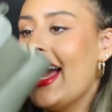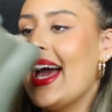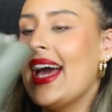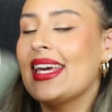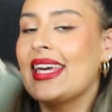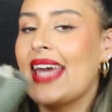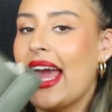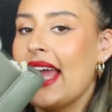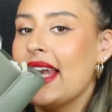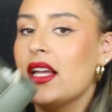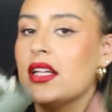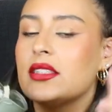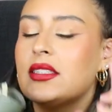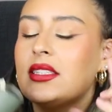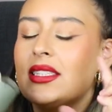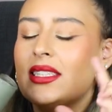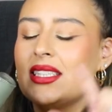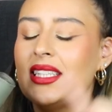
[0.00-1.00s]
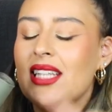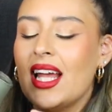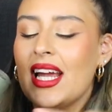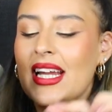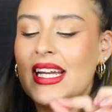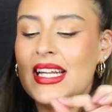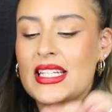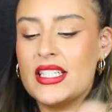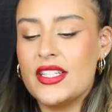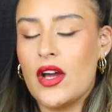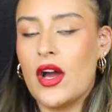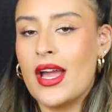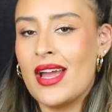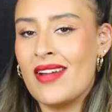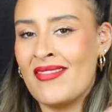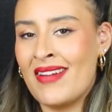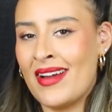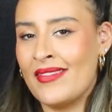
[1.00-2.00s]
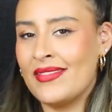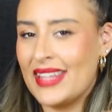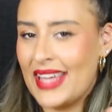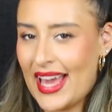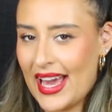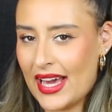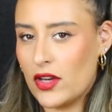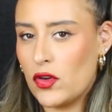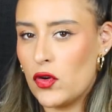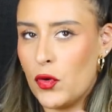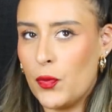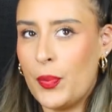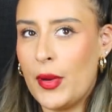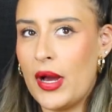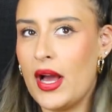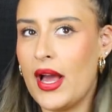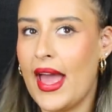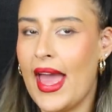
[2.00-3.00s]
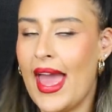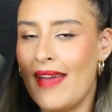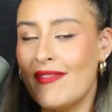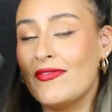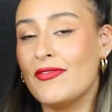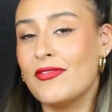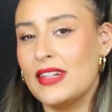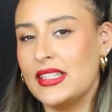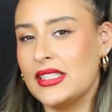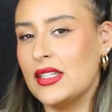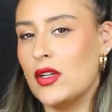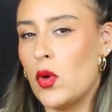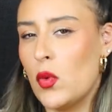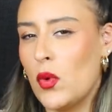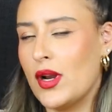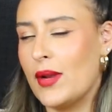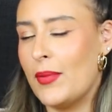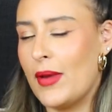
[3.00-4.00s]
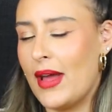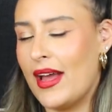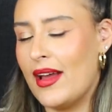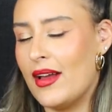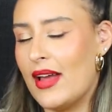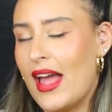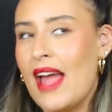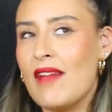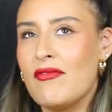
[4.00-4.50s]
Again, slightly tight around the ankle, but every single pair